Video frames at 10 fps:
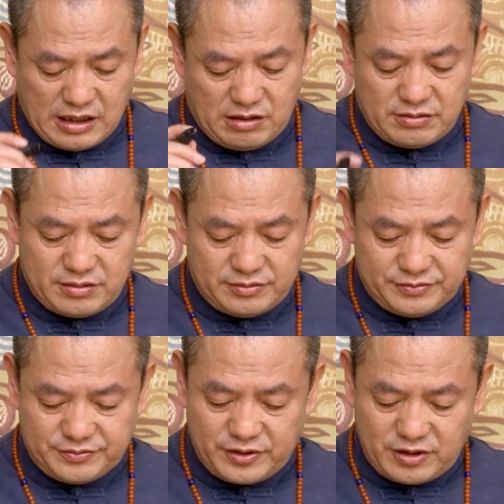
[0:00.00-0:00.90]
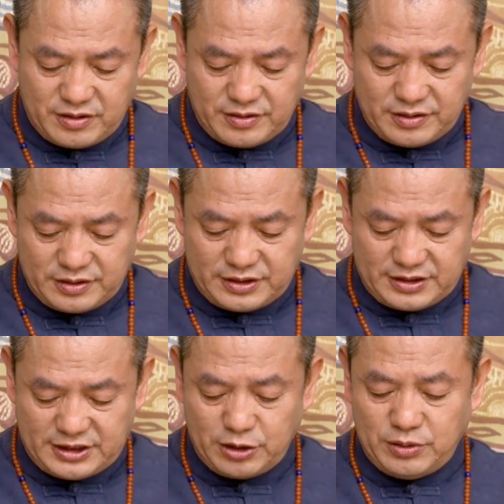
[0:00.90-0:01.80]
I'm going to draw a
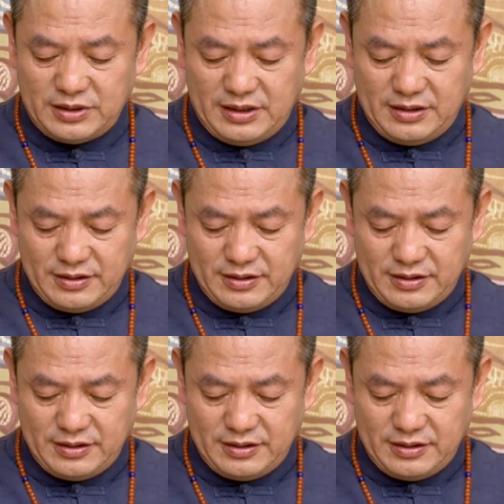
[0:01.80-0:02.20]
second figure.